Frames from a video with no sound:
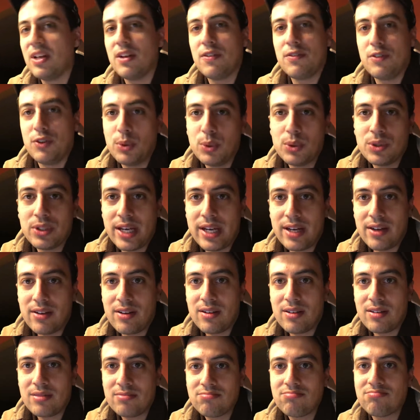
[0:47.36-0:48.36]
a fuel
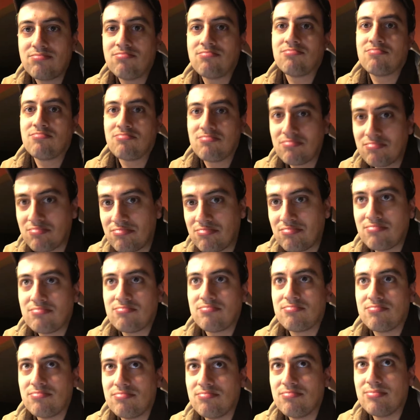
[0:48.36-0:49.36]
tanker,
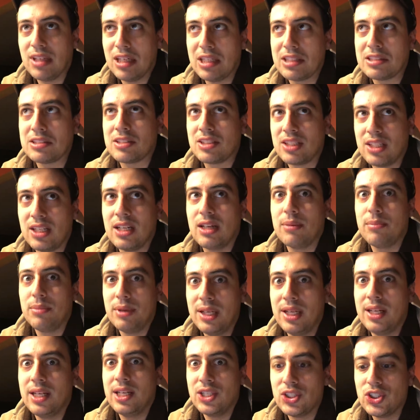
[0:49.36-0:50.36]
that's gonna
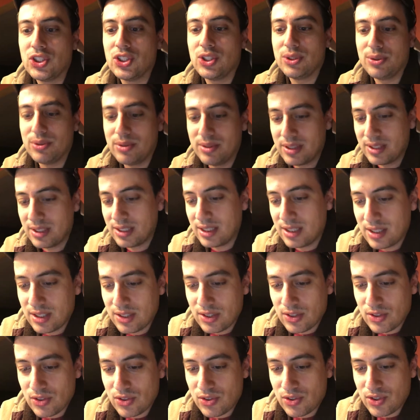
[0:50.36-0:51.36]
be an issue.
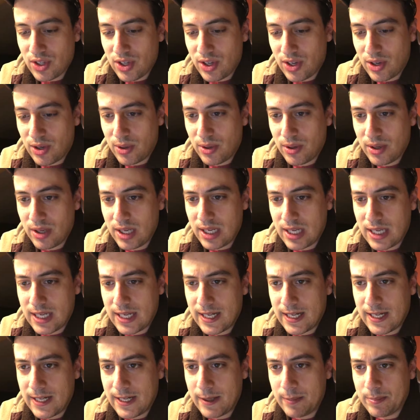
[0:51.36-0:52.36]
So
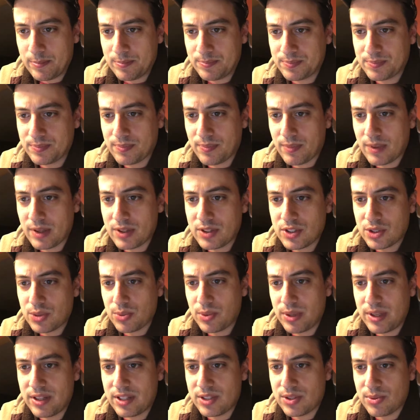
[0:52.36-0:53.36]
let's
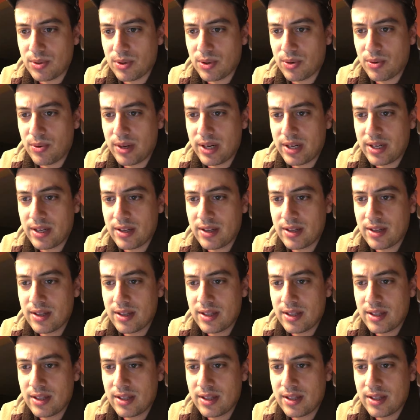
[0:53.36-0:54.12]
just read this real quick.